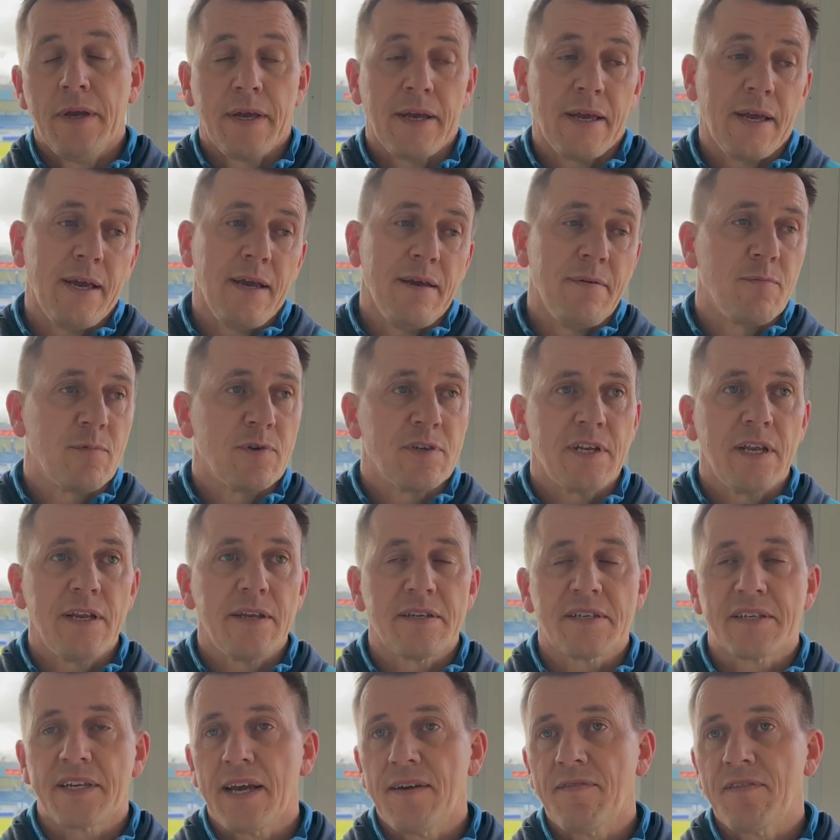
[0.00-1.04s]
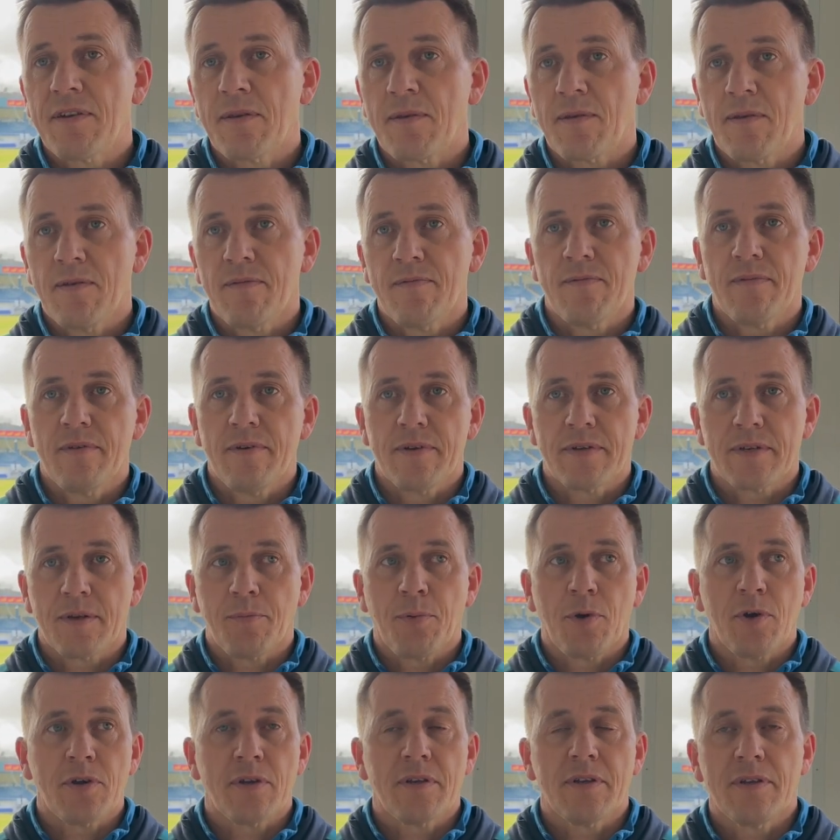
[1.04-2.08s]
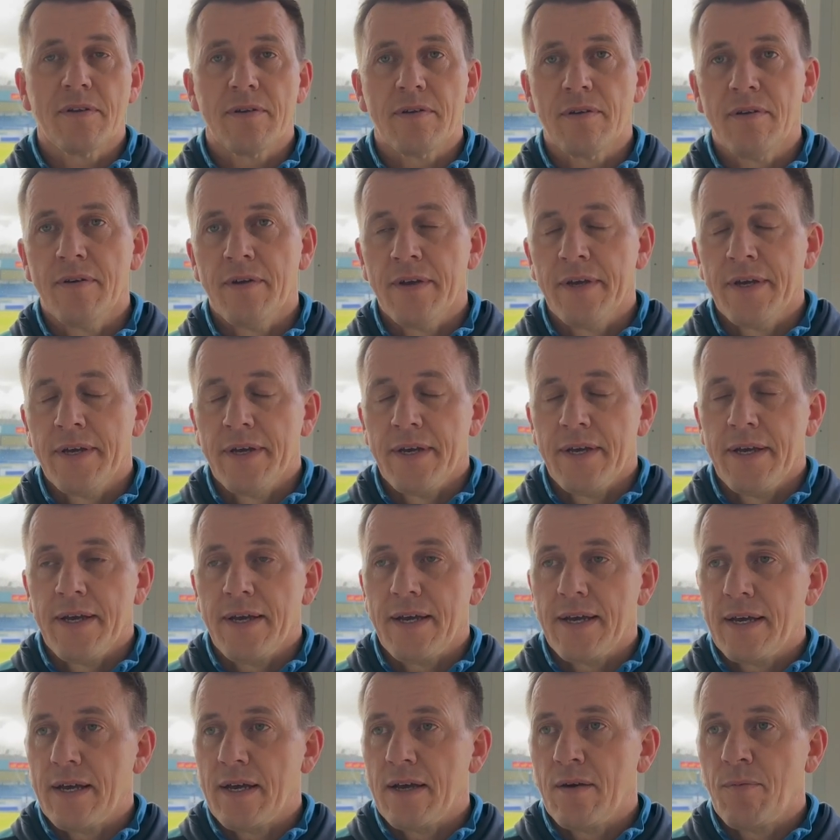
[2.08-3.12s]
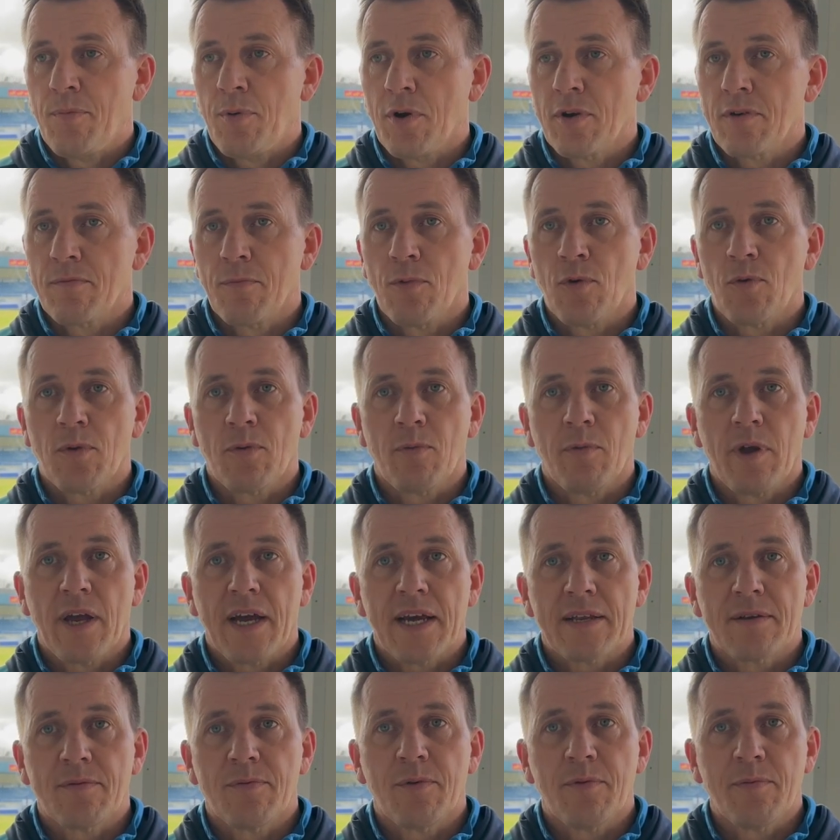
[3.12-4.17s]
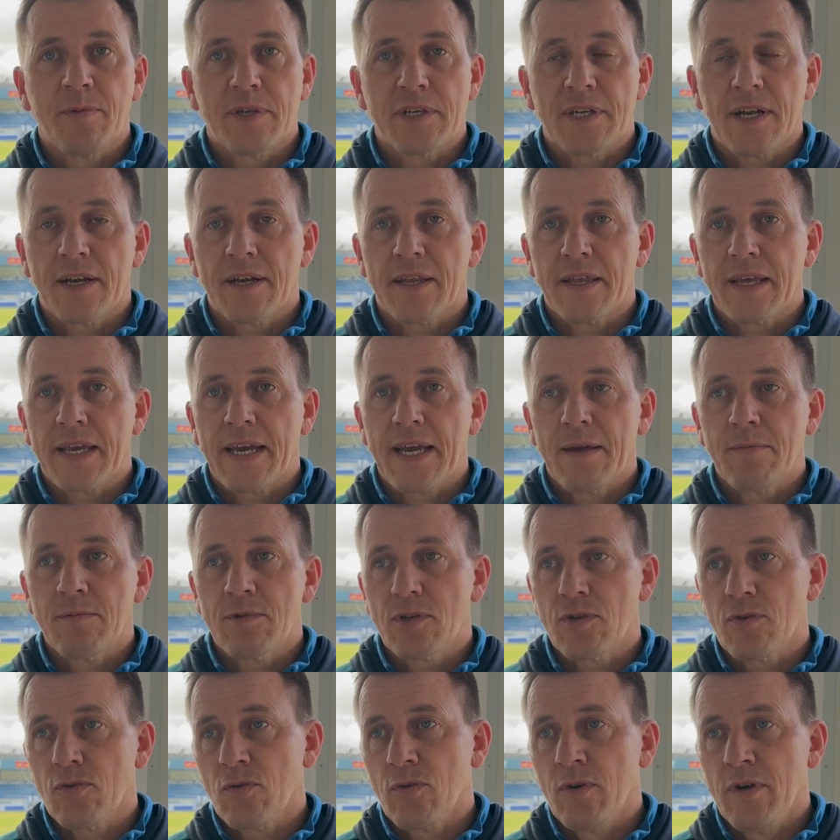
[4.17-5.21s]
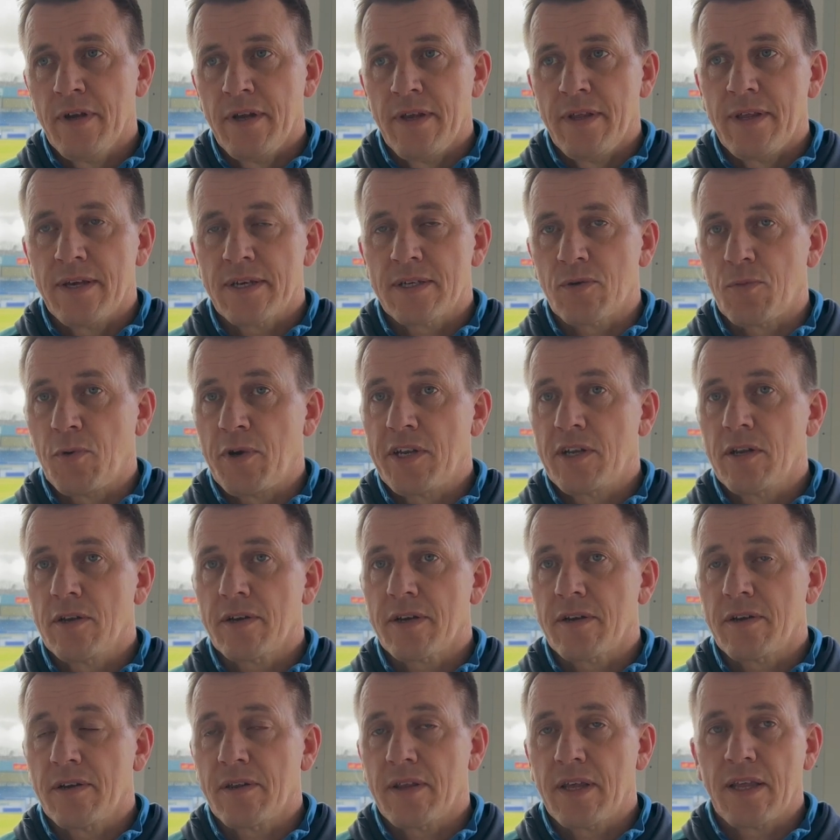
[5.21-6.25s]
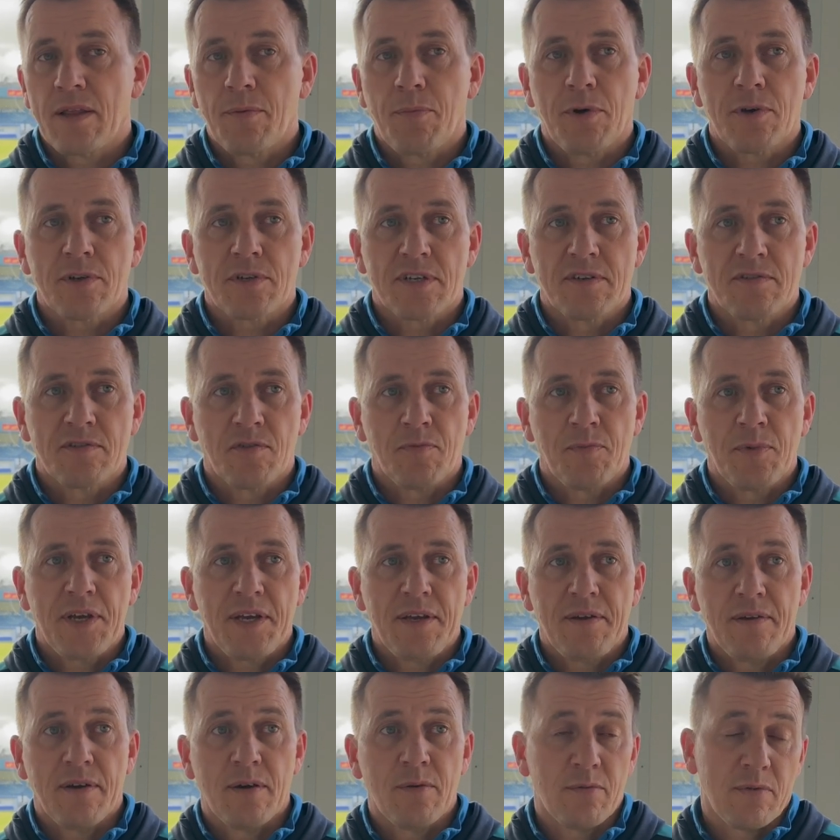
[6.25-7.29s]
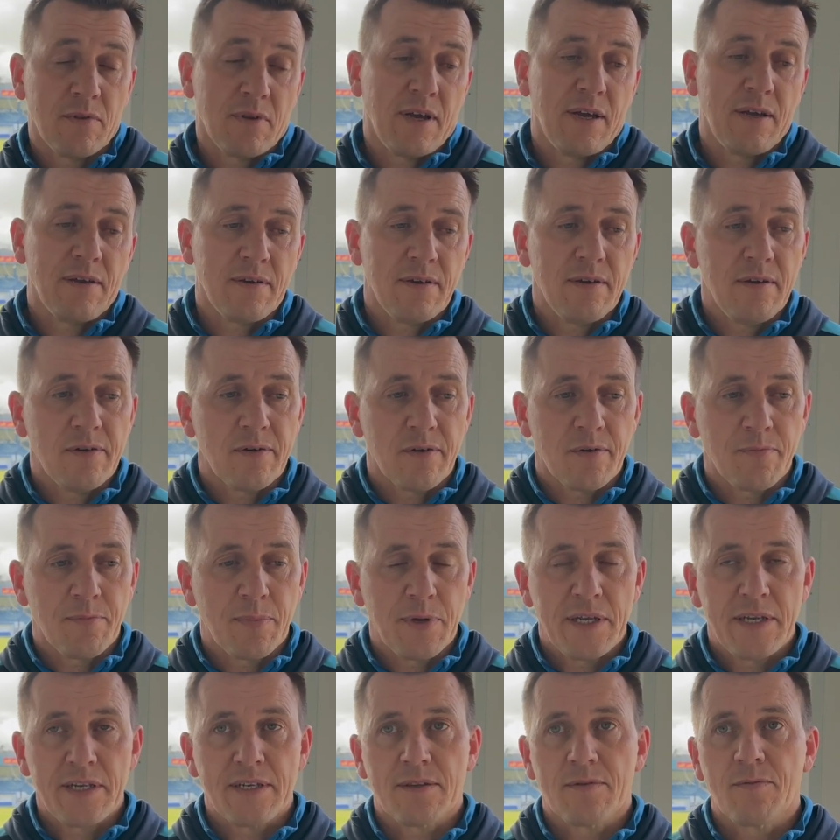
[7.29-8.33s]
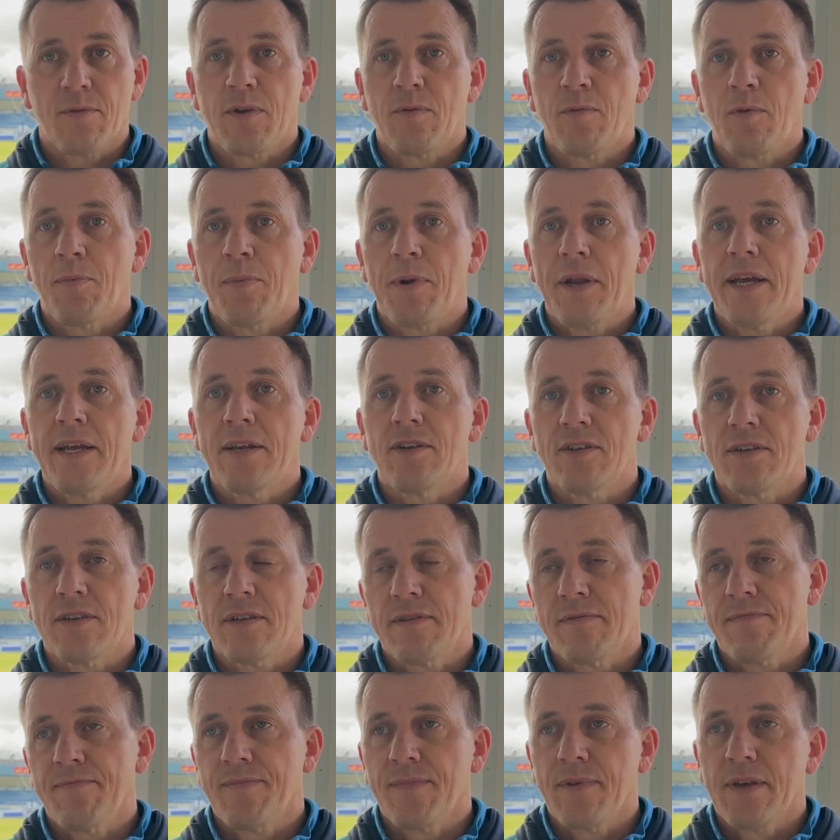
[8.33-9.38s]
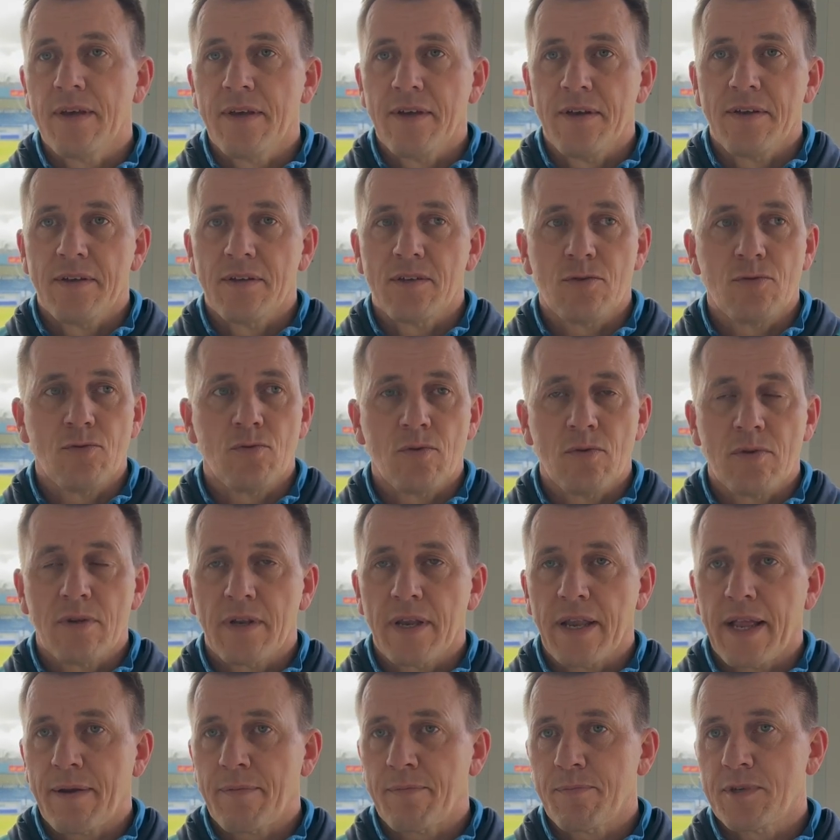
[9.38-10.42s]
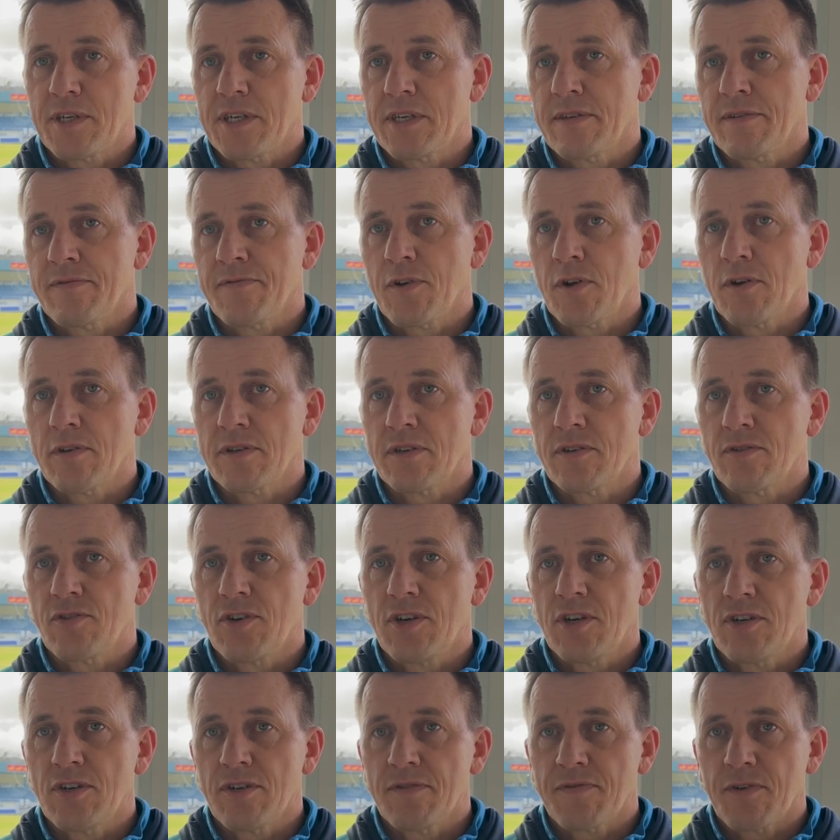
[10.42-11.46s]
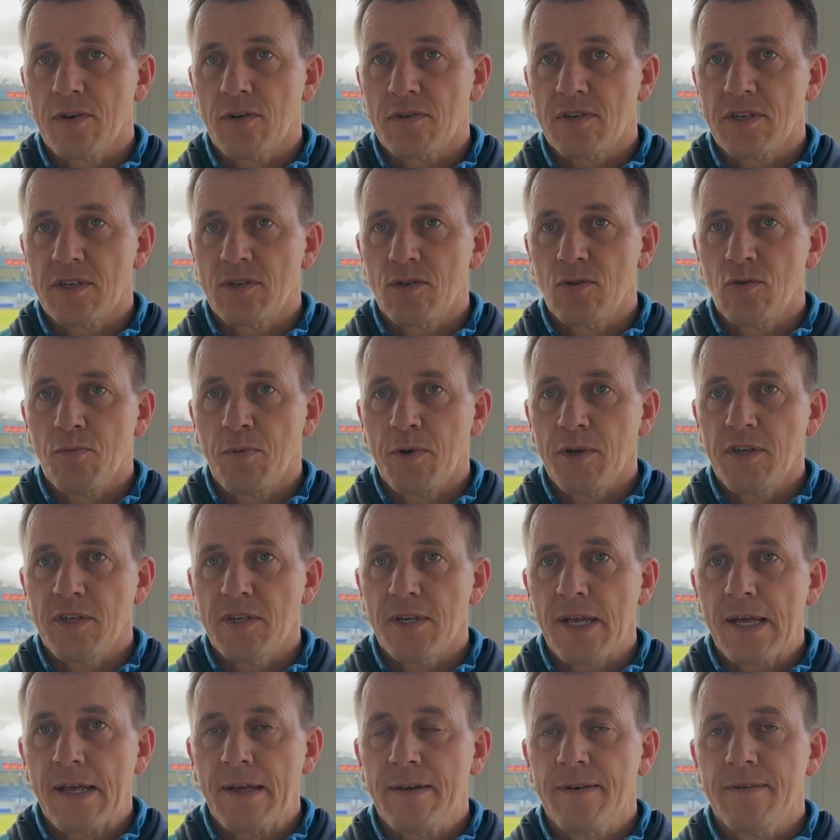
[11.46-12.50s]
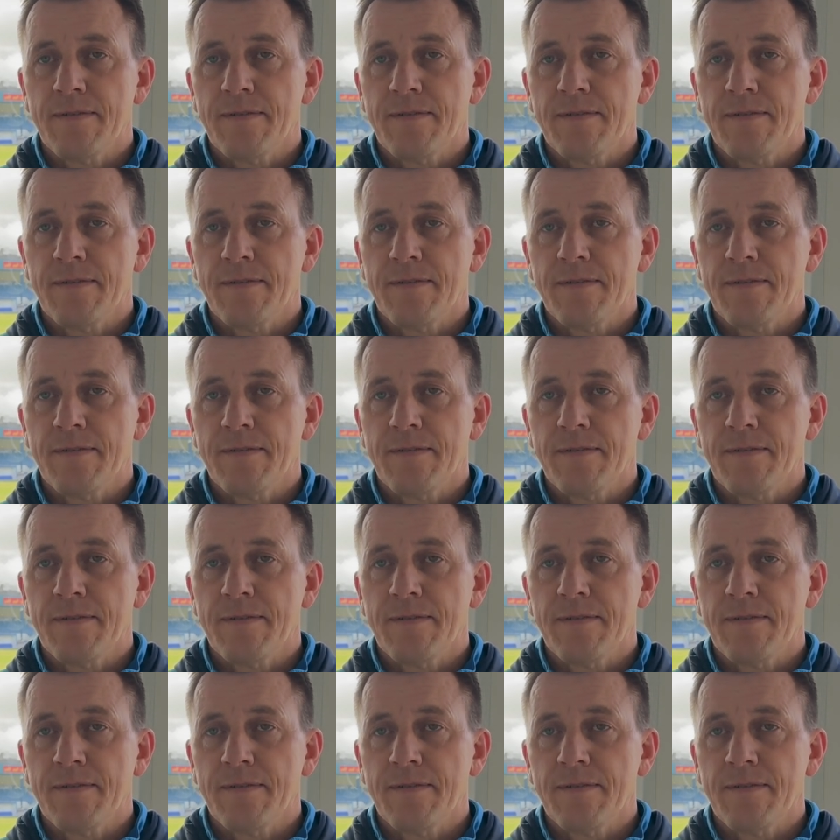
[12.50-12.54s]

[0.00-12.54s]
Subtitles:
Yeah, we're still in seventh. It's a point. A point more than we had when we started the game. So that's the way to look at it. They're the positives for me. I'm pleased the way we played. Just two lapses of concentration have cost us 2 points today.